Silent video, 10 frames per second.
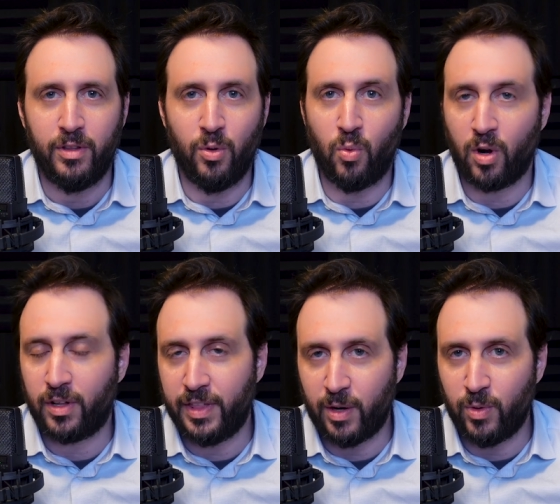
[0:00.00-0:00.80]
the
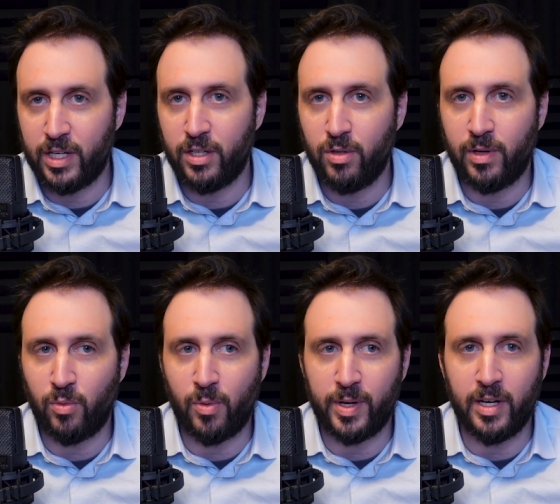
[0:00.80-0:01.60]
work that we do and
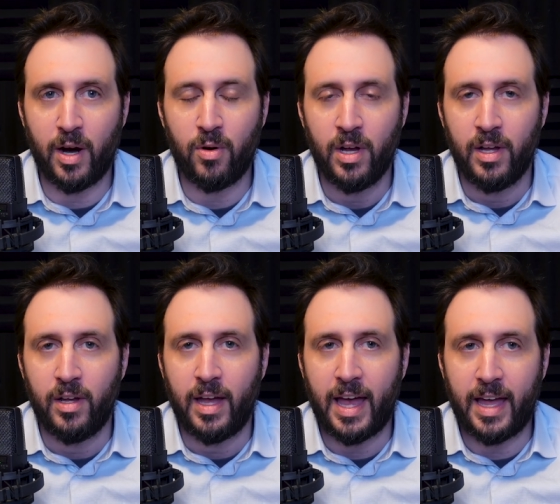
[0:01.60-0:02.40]
what we know.
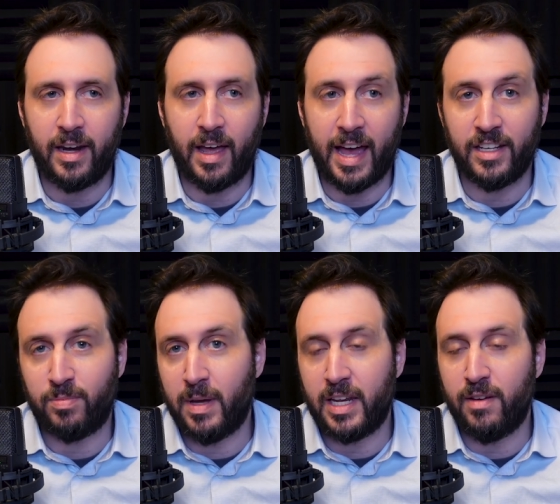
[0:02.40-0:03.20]
And as
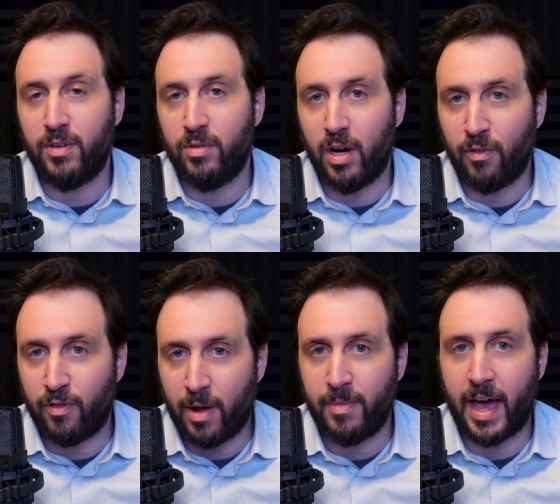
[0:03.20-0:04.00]
many of you know
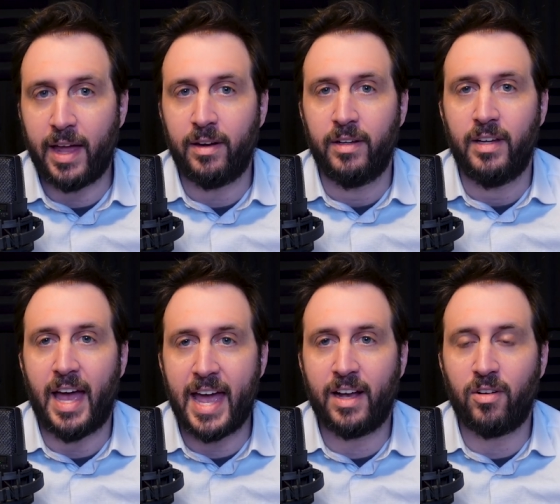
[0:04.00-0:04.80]
from that,
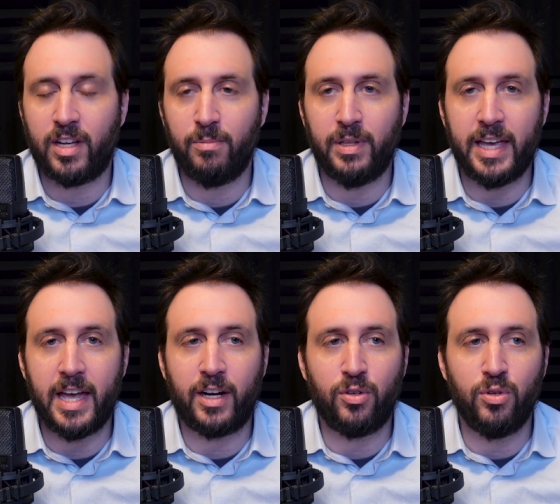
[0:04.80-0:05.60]
anger can play
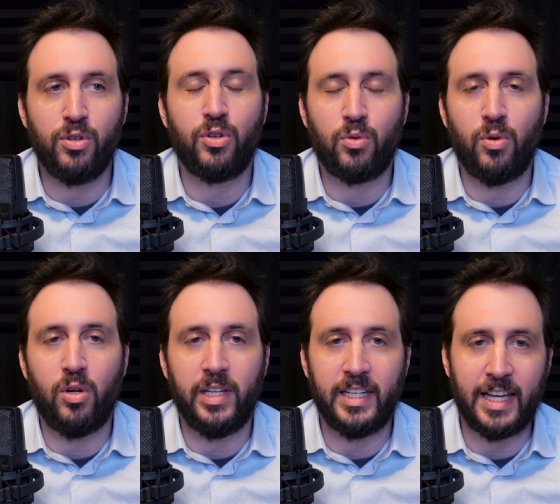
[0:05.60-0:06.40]
a crucial
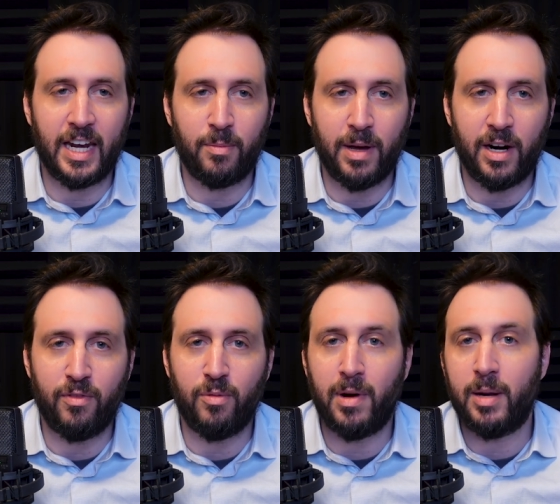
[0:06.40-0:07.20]
role in getting better
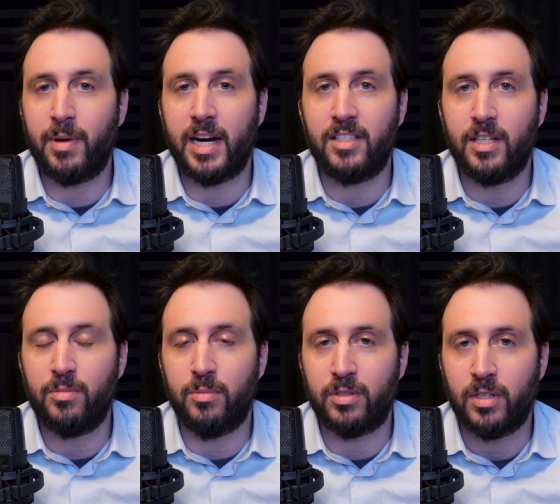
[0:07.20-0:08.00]
from mind body
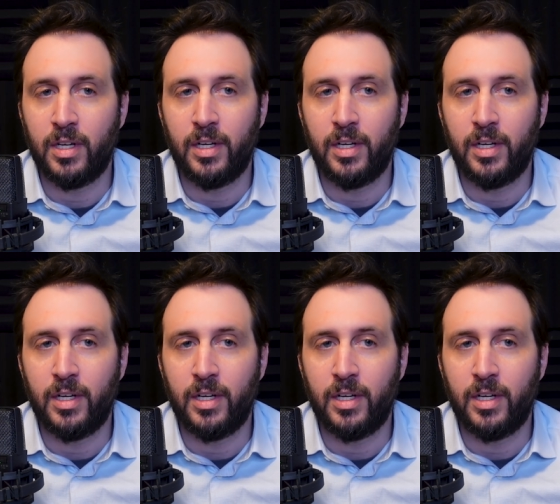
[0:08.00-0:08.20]
symptoms